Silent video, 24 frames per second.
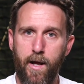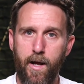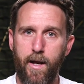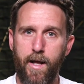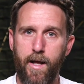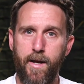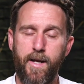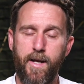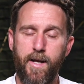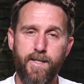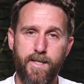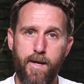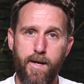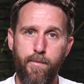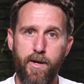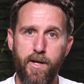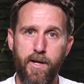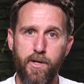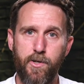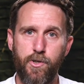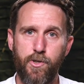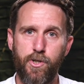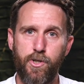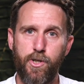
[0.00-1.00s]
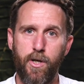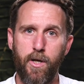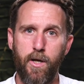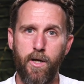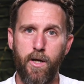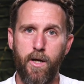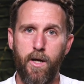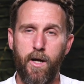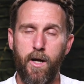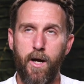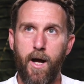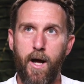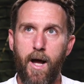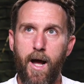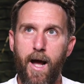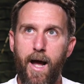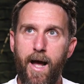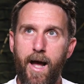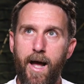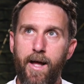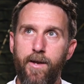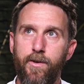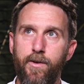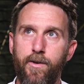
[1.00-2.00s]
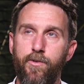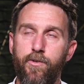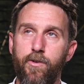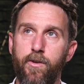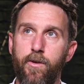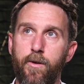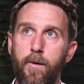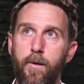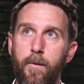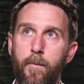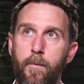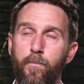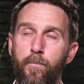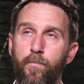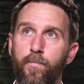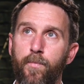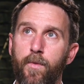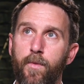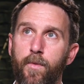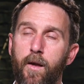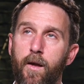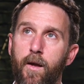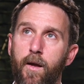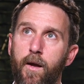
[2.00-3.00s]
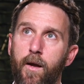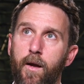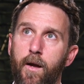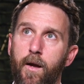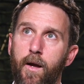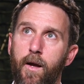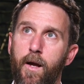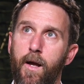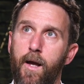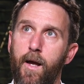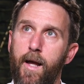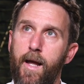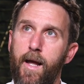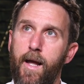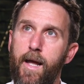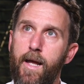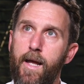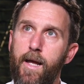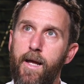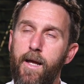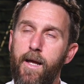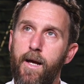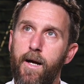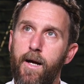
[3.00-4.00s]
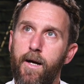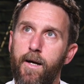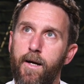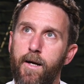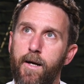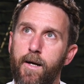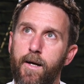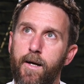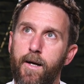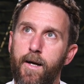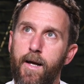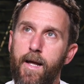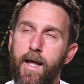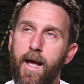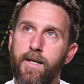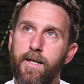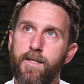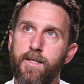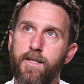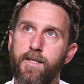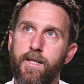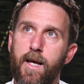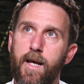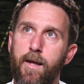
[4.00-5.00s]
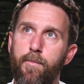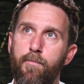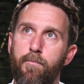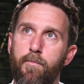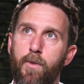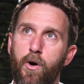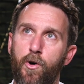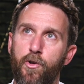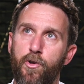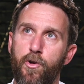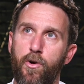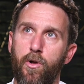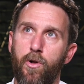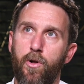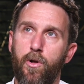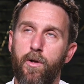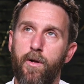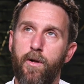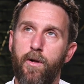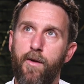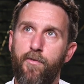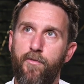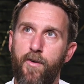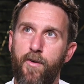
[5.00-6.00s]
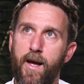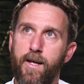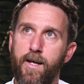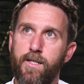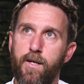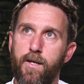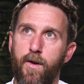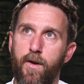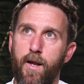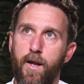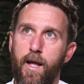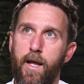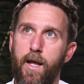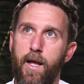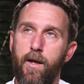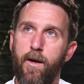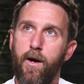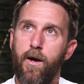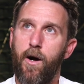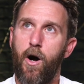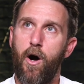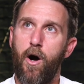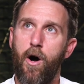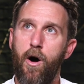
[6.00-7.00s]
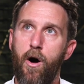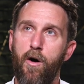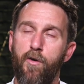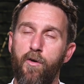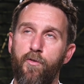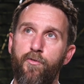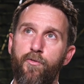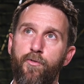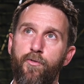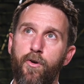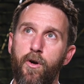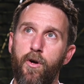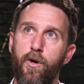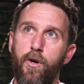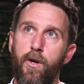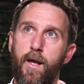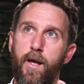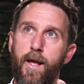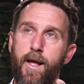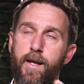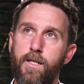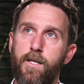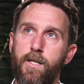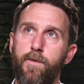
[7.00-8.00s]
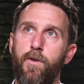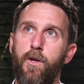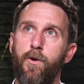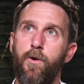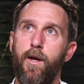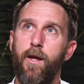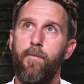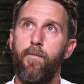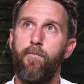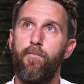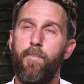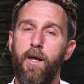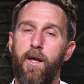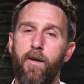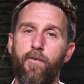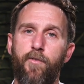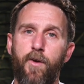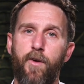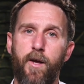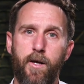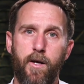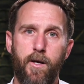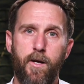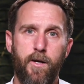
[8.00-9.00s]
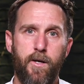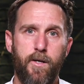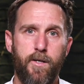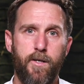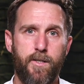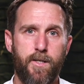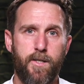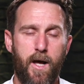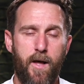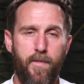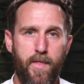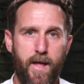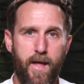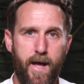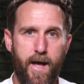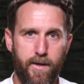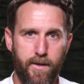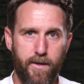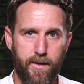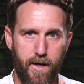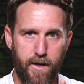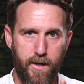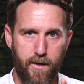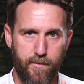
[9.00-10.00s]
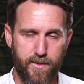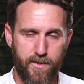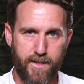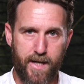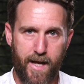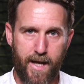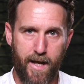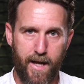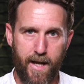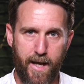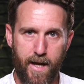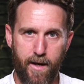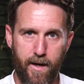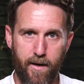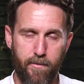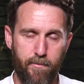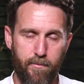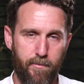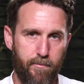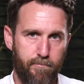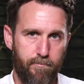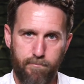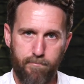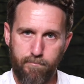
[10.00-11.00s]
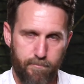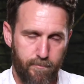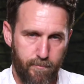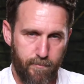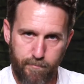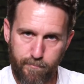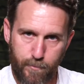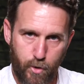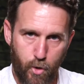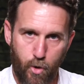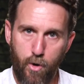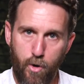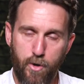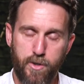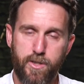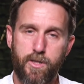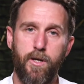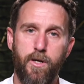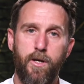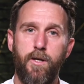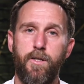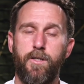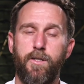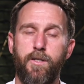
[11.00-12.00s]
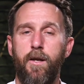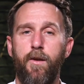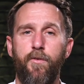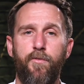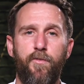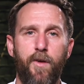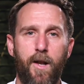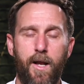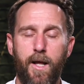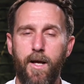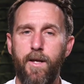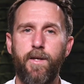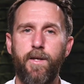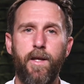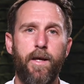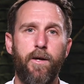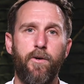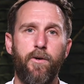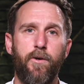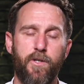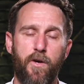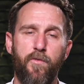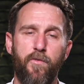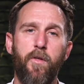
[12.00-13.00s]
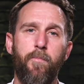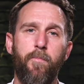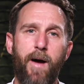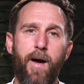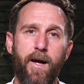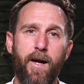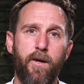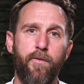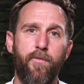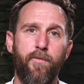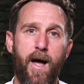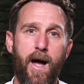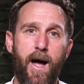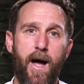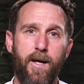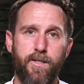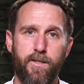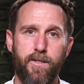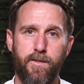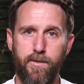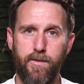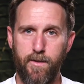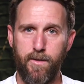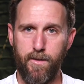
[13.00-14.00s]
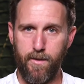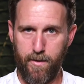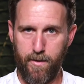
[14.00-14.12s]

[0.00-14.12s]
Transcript: Real in his image. And he, he had the same model effectively of interviewing big figures and then kind of selling courses and affiliate deals off the back of that.